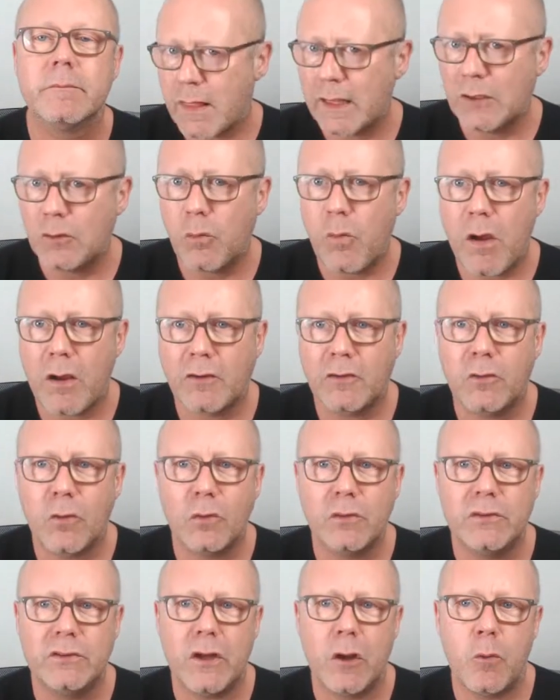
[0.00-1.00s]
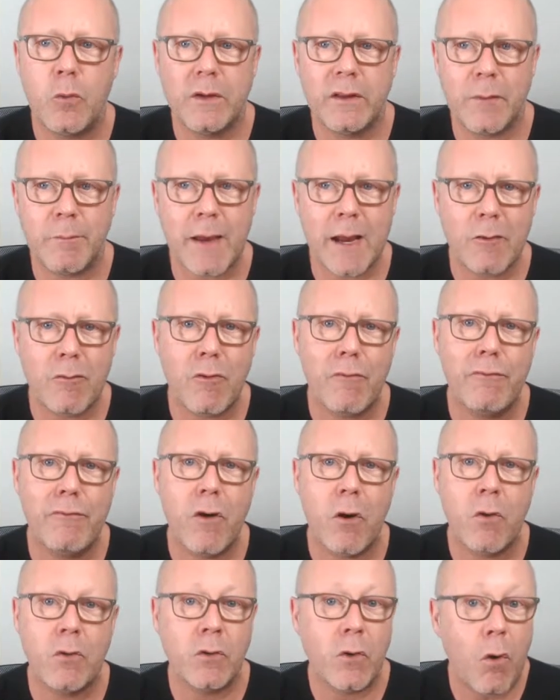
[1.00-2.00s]
This works also with a
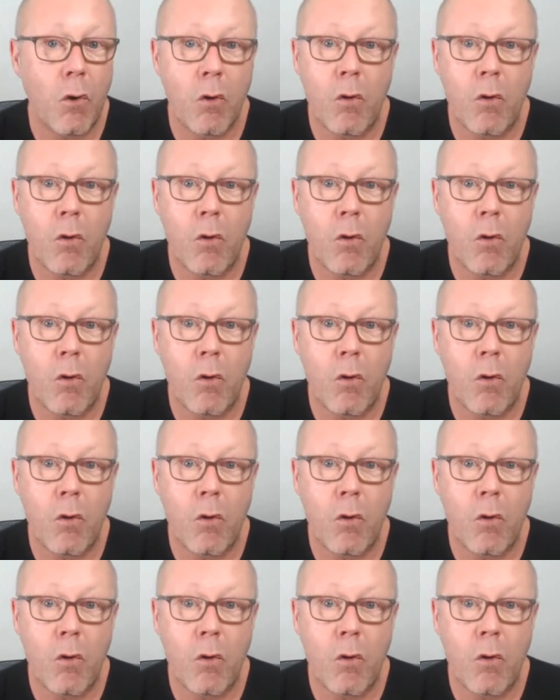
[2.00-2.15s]
microphone